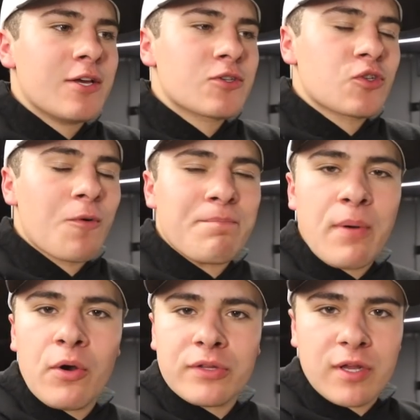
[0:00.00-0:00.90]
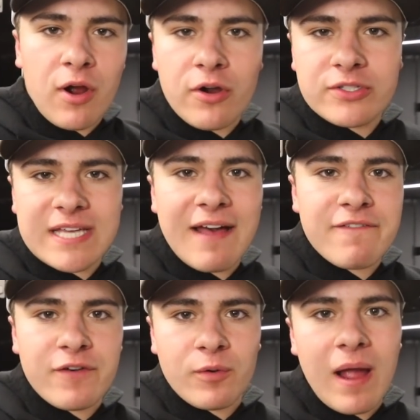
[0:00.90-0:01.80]
so both cars
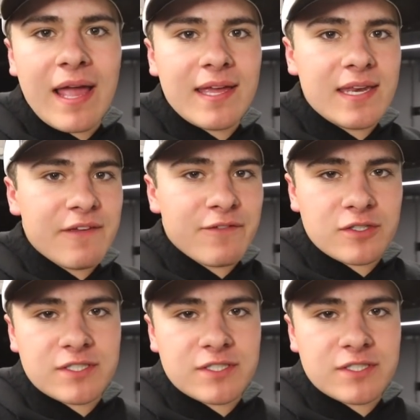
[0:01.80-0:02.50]
have variety for